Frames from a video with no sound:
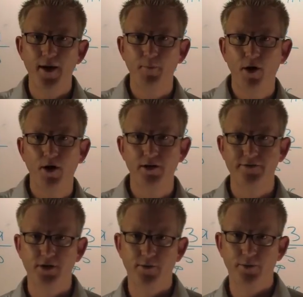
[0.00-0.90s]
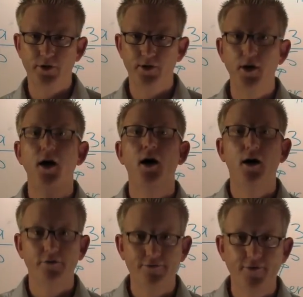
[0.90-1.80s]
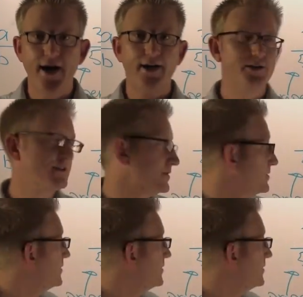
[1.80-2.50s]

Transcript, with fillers: and part of a number, a fraction